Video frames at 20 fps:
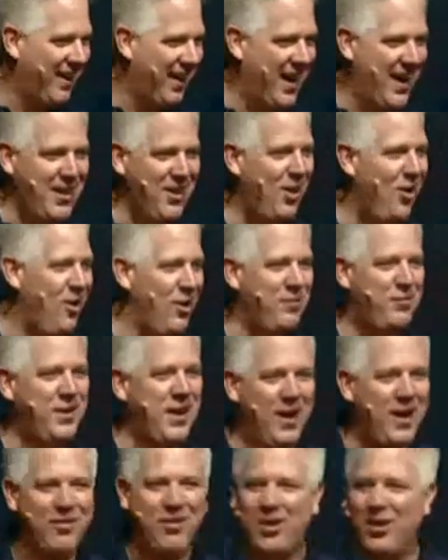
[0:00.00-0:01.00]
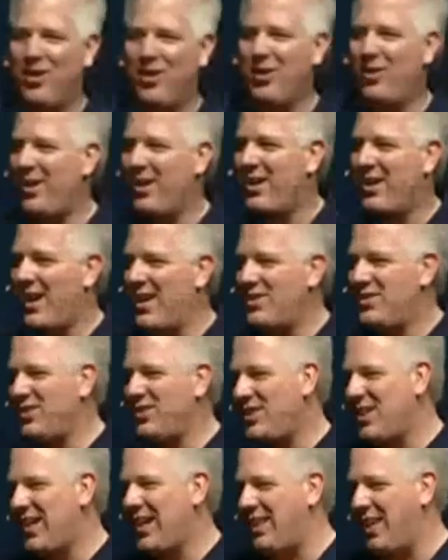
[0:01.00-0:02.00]
I know if you ever go to her
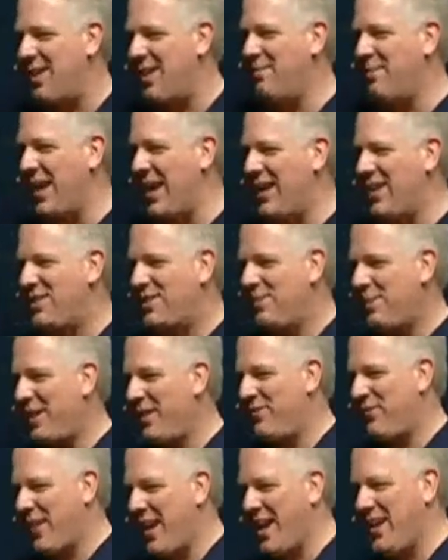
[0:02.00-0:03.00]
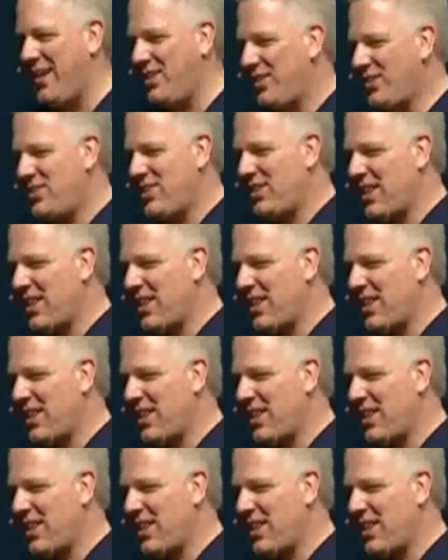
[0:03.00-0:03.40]
concert and say, Glenn Beck is a big fan of yours,